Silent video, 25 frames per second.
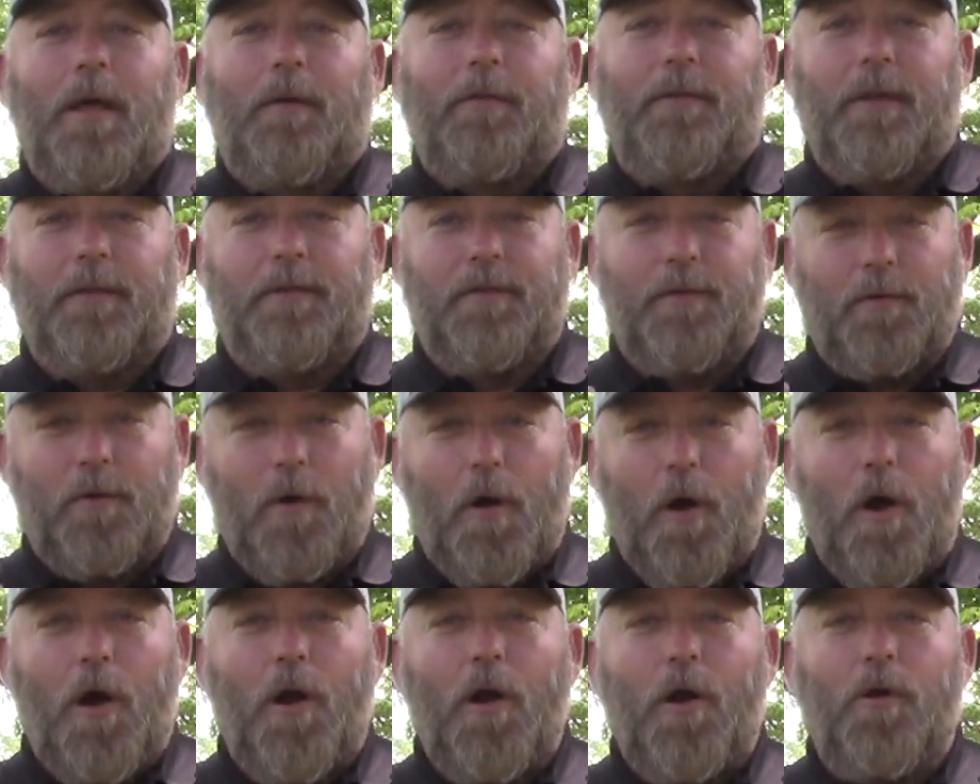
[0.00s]
that
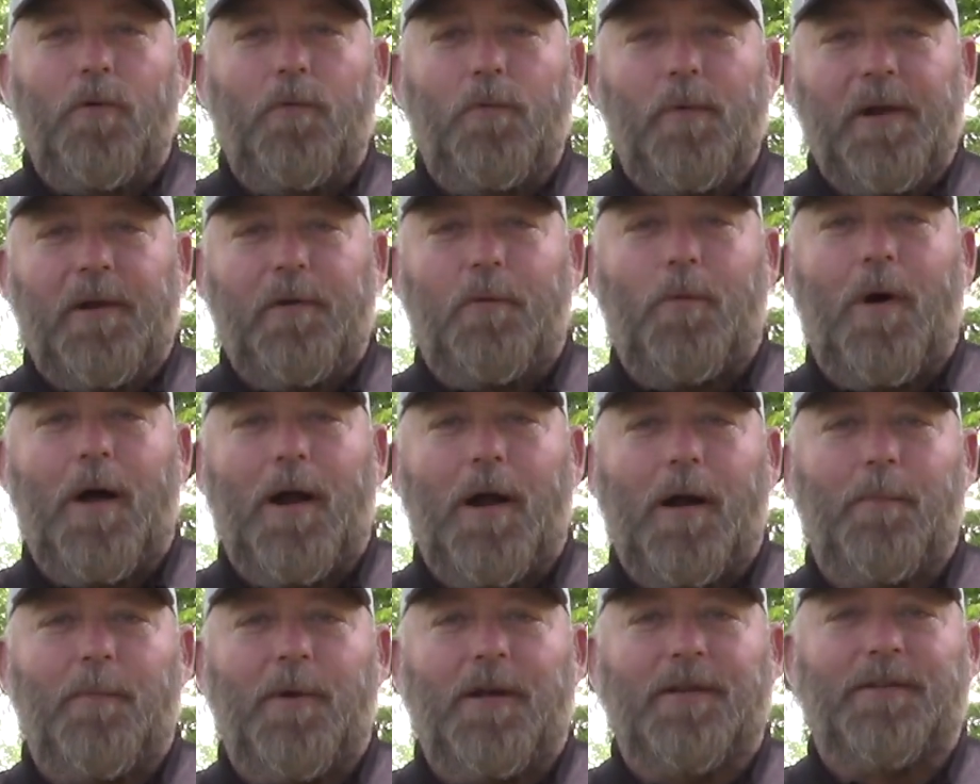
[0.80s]
there are
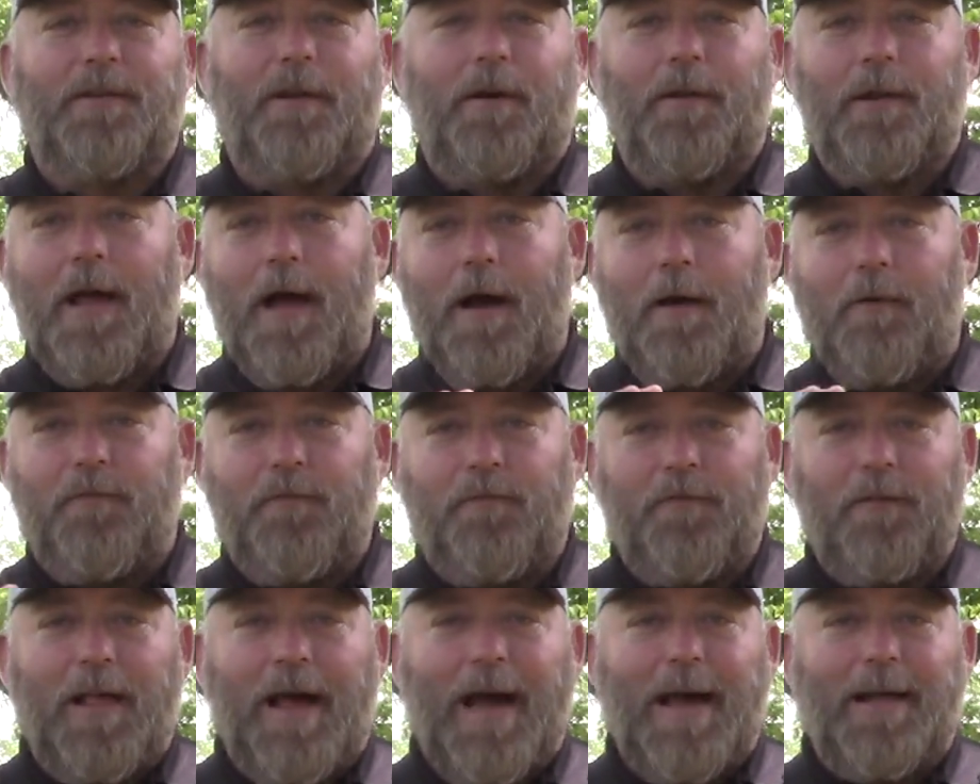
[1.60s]
requirements on how
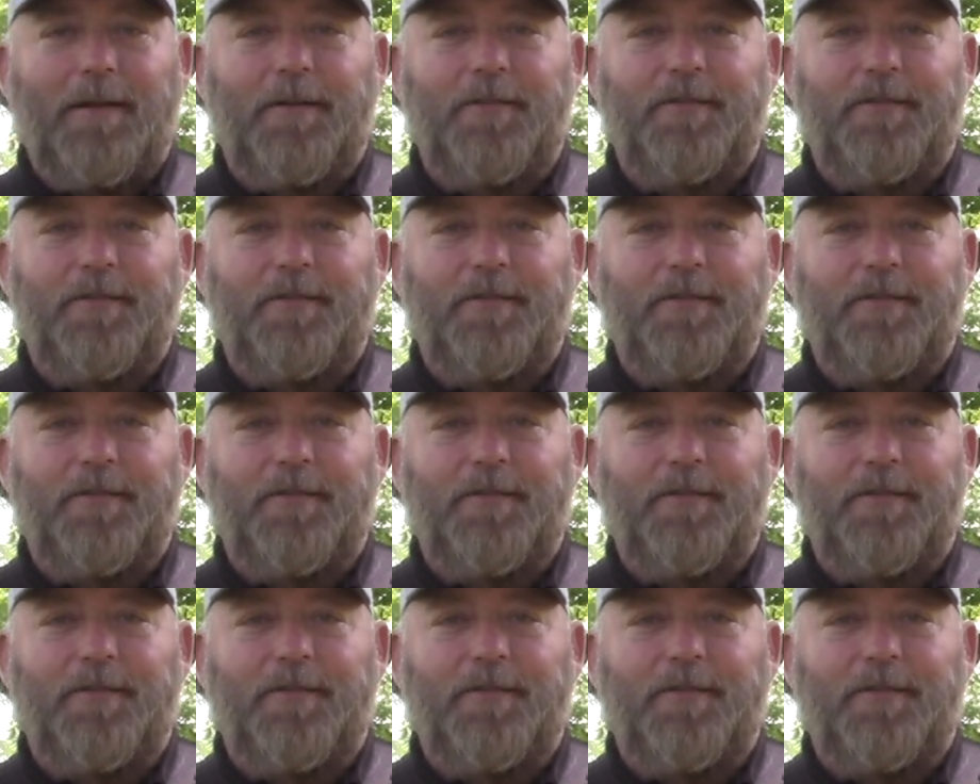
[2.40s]
flat